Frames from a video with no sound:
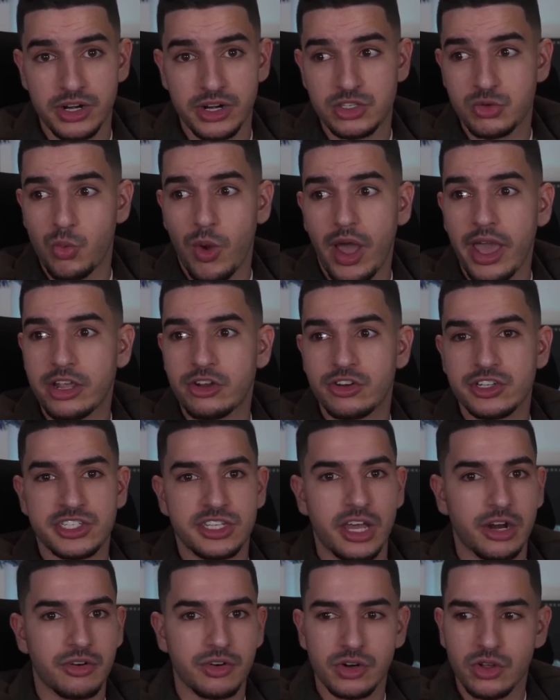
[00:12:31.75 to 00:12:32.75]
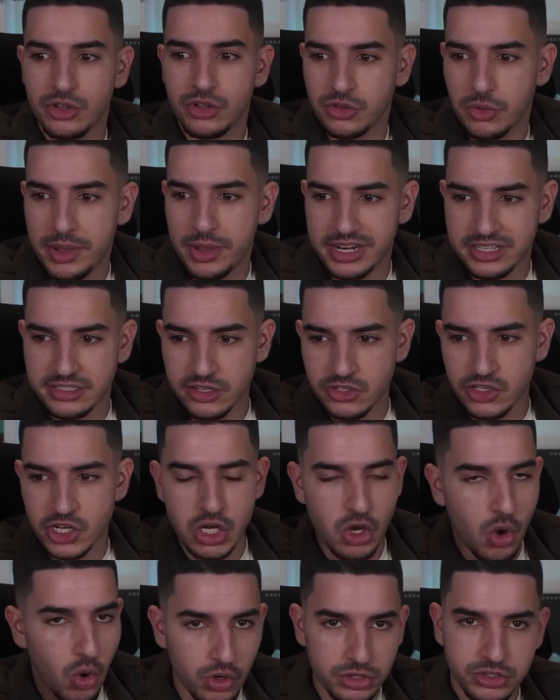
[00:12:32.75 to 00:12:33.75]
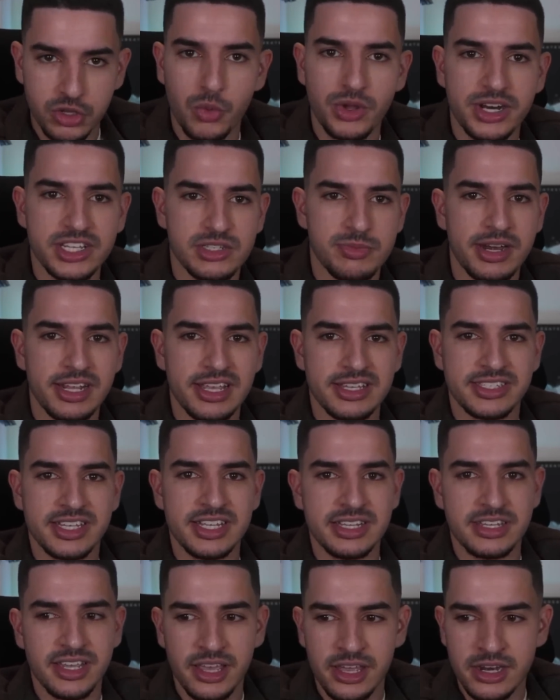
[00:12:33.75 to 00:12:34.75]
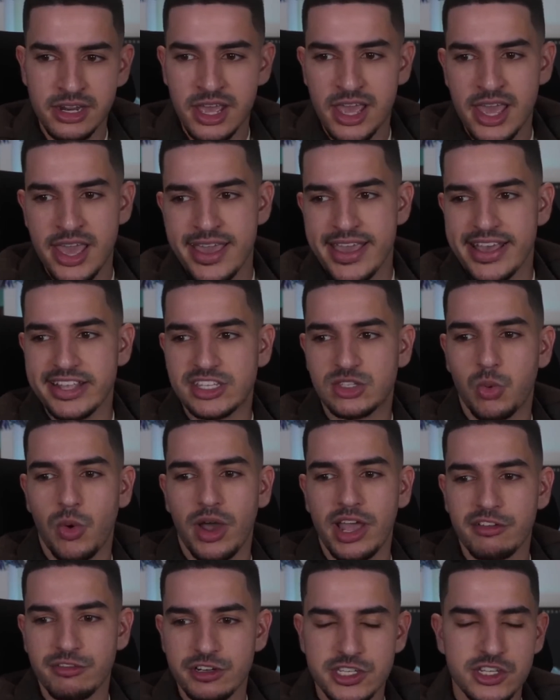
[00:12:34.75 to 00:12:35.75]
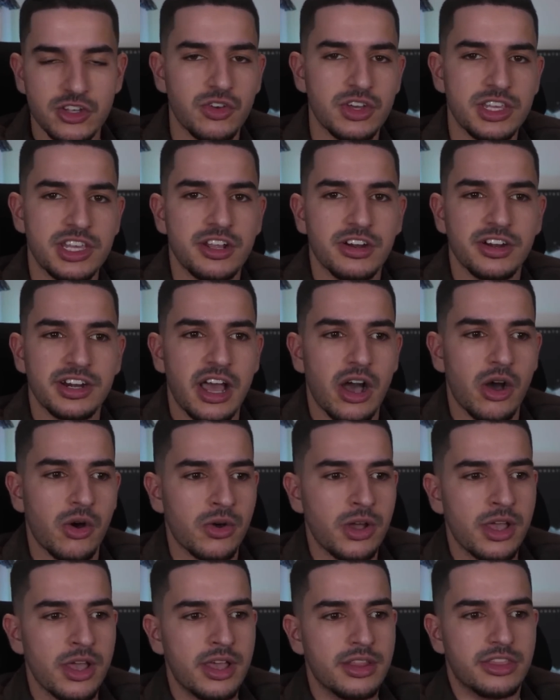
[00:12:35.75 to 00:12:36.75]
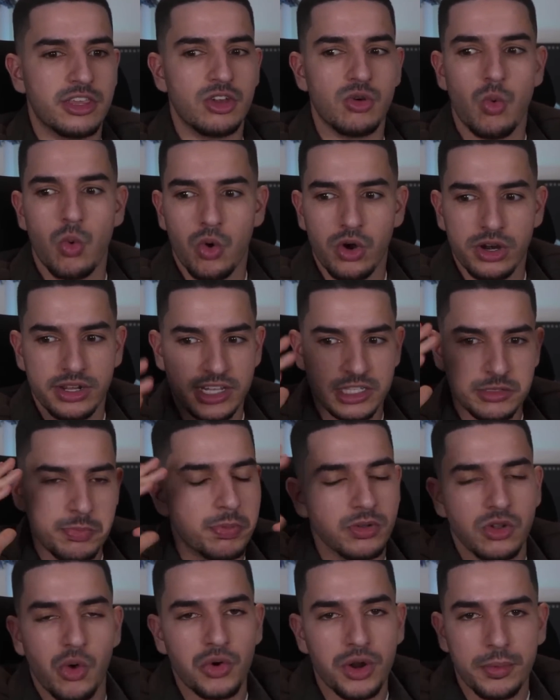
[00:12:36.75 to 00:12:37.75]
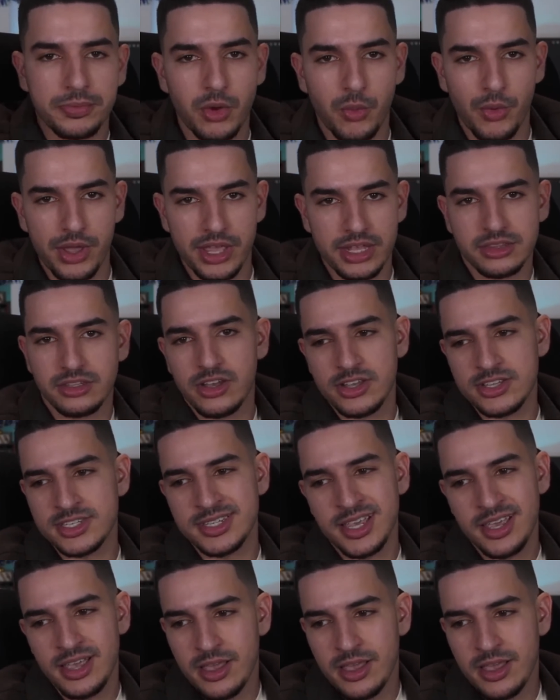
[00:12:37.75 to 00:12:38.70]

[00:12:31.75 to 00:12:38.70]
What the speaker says: It's why Cristiano Ronaldo made it such a goal to win as many as he did. It's why every single year now the award gets blown up the way it does.